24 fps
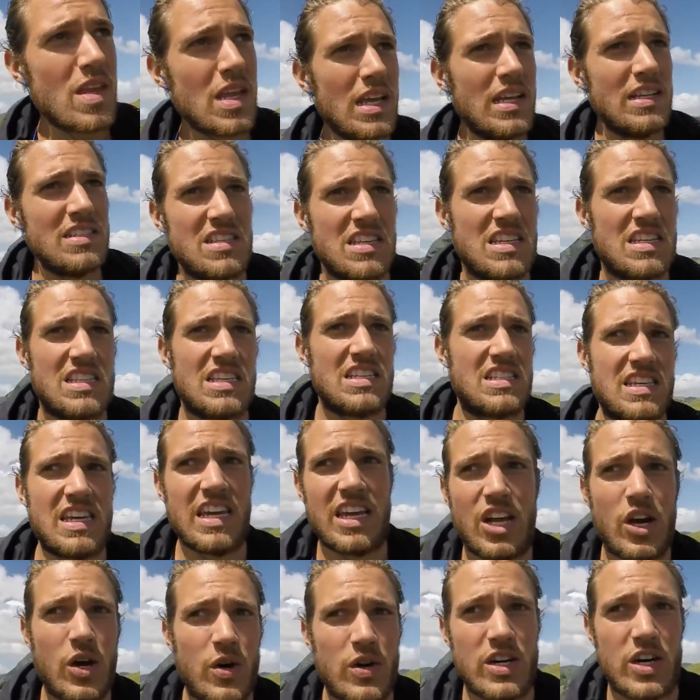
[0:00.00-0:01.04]
He's like this
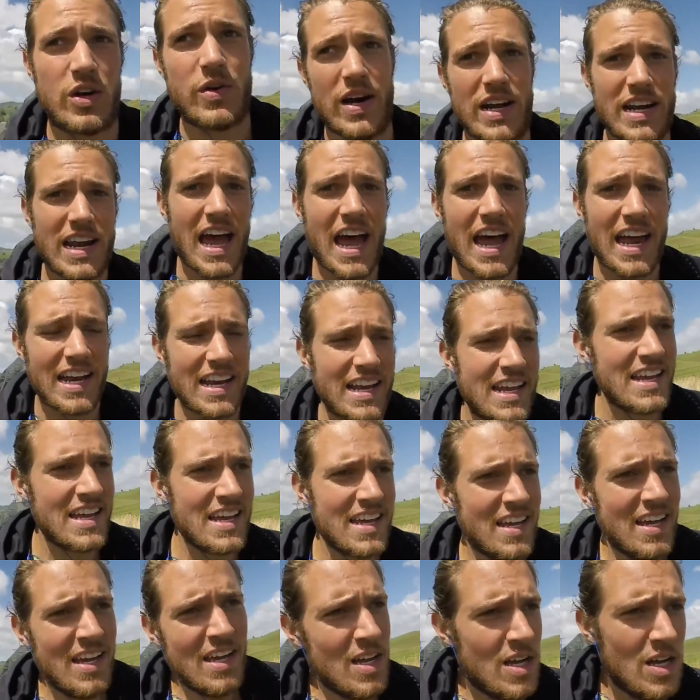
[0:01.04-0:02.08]
kid going to grade 9.
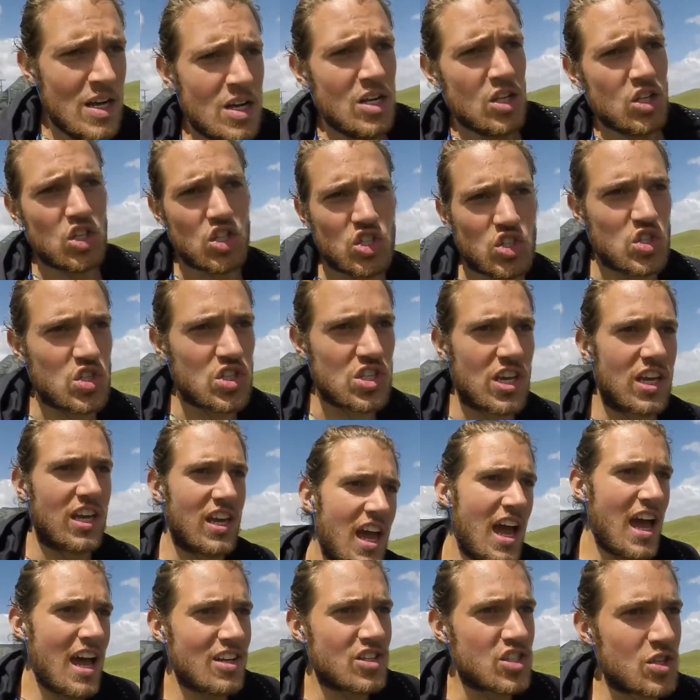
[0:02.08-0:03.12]
Just was like,
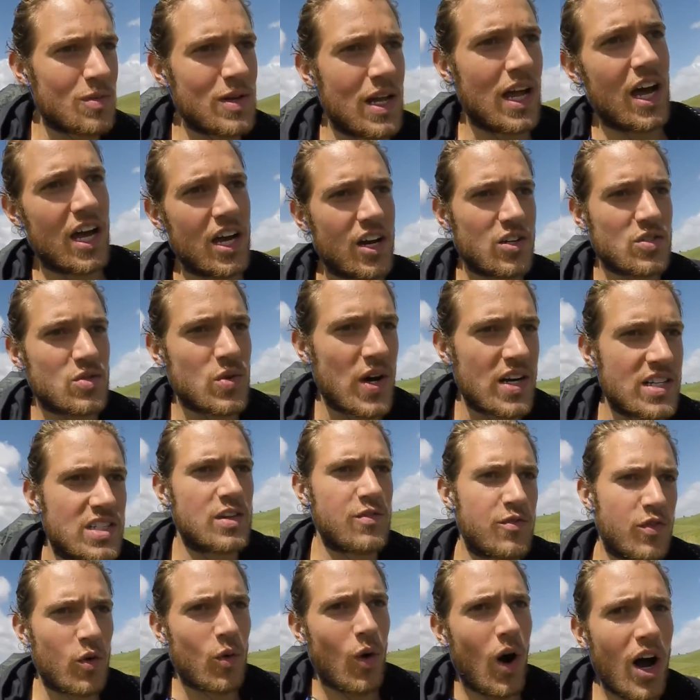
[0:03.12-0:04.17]
yeah, so many hikers were
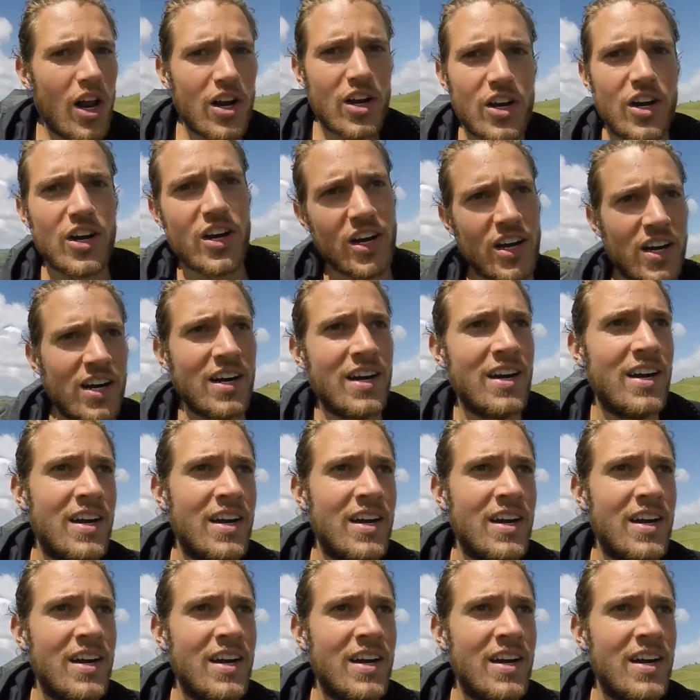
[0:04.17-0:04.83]
asking for water.